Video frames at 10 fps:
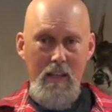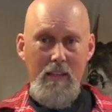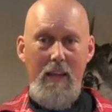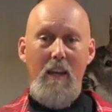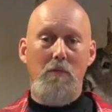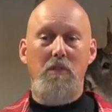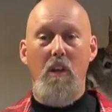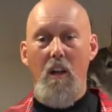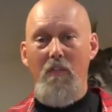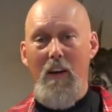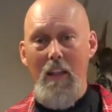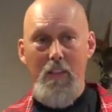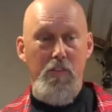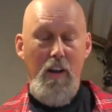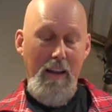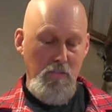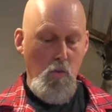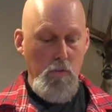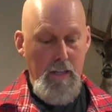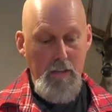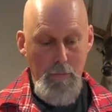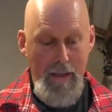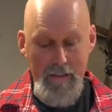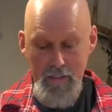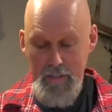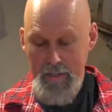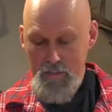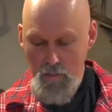That helps nullify the drafts going down the back of the neck.